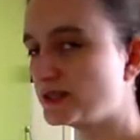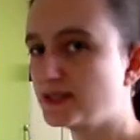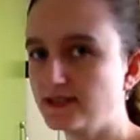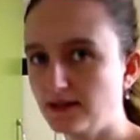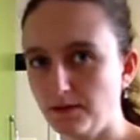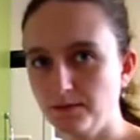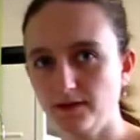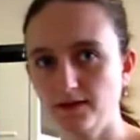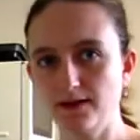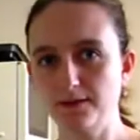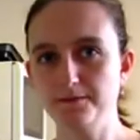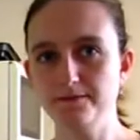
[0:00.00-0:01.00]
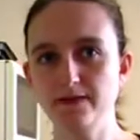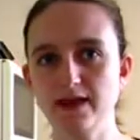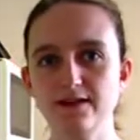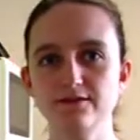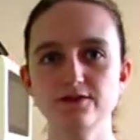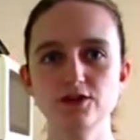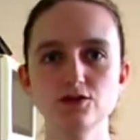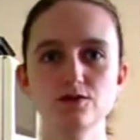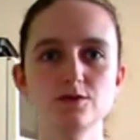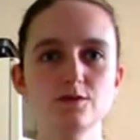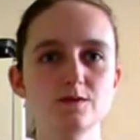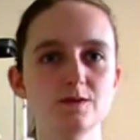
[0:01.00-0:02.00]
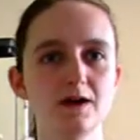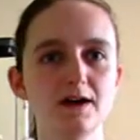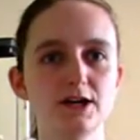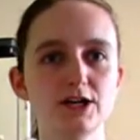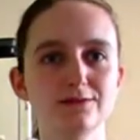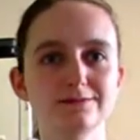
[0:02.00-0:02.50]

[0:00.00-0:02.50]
a tip, if you are,